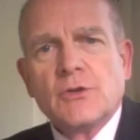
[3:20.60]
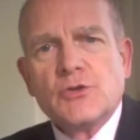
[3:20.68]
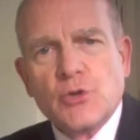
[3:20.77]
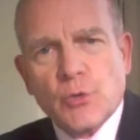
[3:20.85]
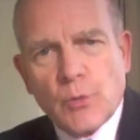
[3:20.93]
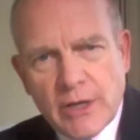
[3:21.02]

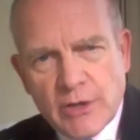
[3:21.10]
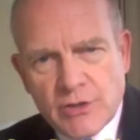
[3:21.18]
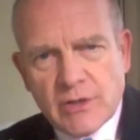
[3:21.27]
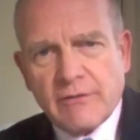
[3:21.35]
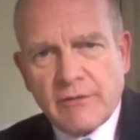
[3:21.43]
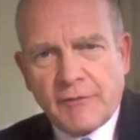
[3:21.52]

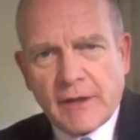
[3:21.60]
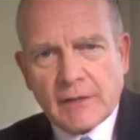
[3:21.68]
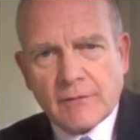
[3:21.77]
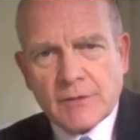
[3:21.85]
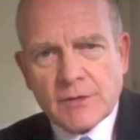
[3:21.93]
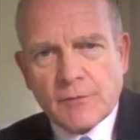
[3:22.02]
duration of
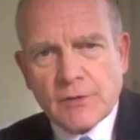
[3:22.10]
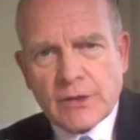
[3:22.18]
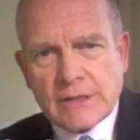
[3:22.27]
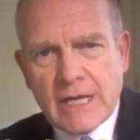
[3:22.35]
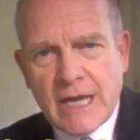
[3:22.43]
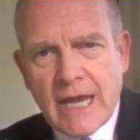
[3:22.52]
effectiveness for
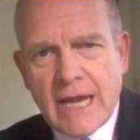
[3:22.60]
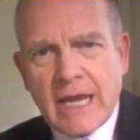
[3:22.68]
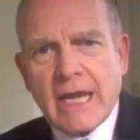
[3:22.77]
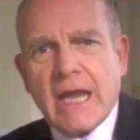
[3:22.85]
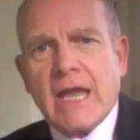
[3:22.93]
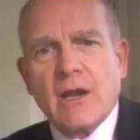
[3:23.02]
the
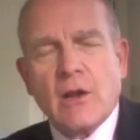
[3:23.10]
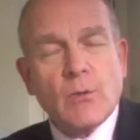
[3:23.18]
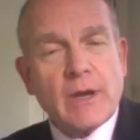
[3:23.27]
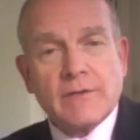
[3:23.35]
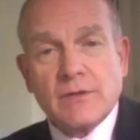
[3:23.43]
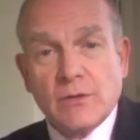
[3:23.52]
day, and all
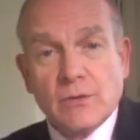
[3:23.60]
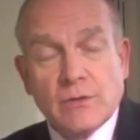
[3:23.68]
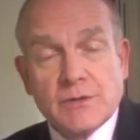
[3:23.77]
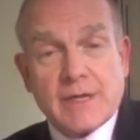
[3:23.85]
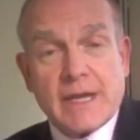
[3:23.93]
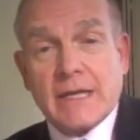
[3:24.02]
we have to
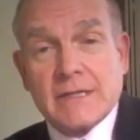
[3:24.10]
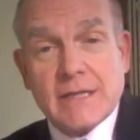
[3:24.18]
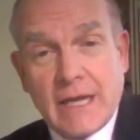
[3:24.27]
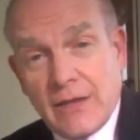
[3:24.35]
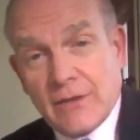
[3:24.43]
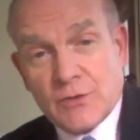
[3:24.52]
do is add it
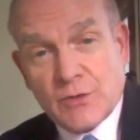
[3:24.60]
together.